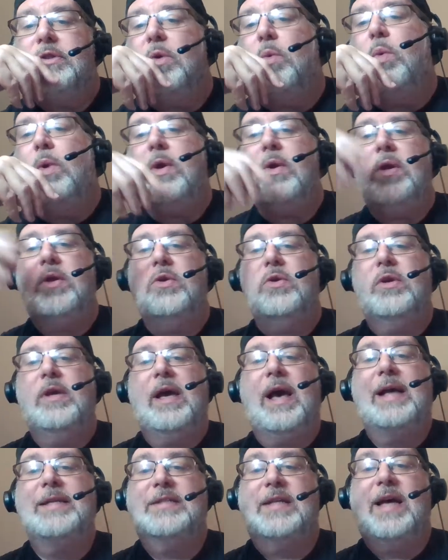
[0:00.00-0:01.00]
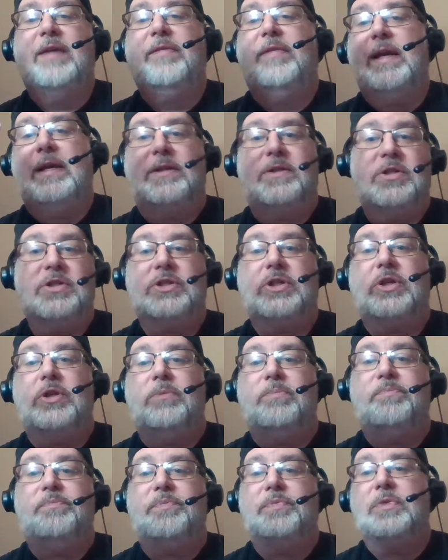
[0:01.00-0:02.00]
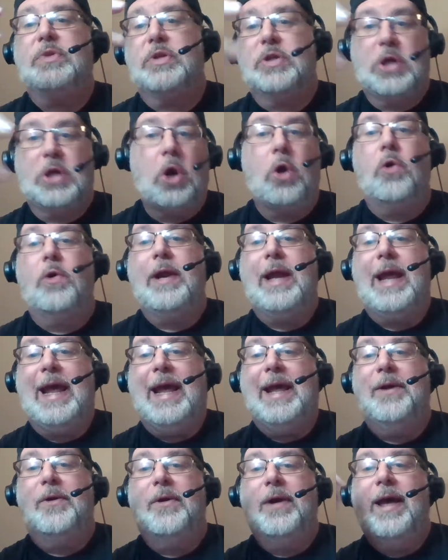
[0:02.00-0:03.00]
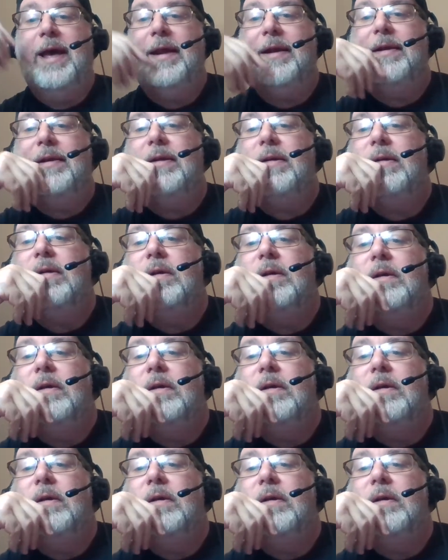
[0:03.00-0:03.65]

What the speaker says: So what do you guys have, like, just Kearney internet?